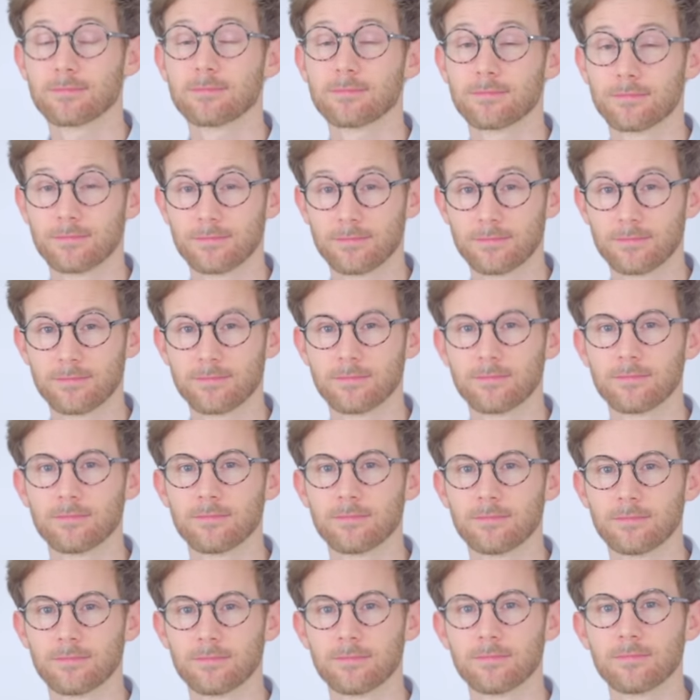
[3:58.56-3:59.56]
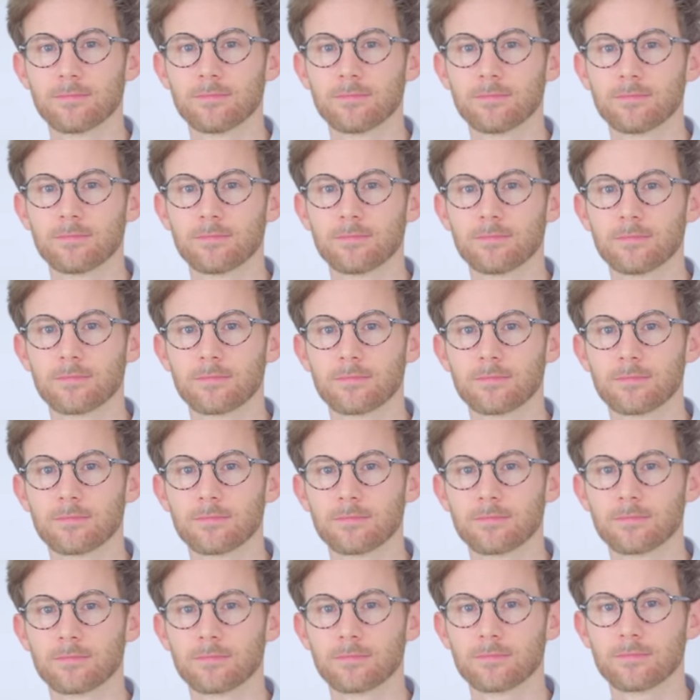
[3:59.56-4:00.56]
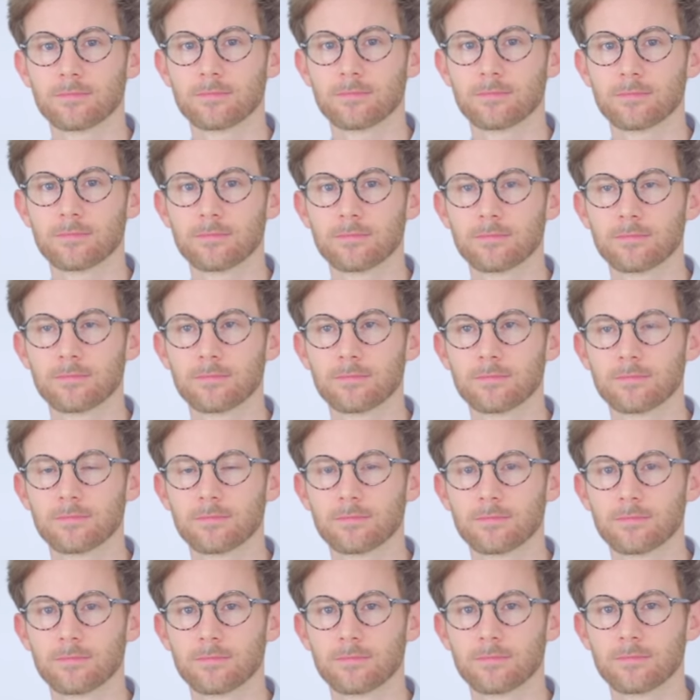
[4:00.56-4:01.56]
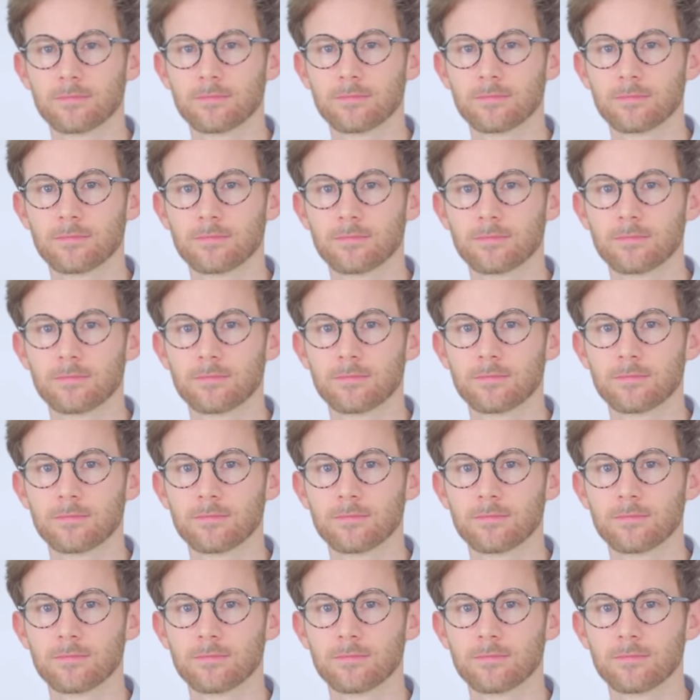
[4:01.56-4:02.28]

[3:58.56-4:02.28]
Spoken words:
The person shown says nothing.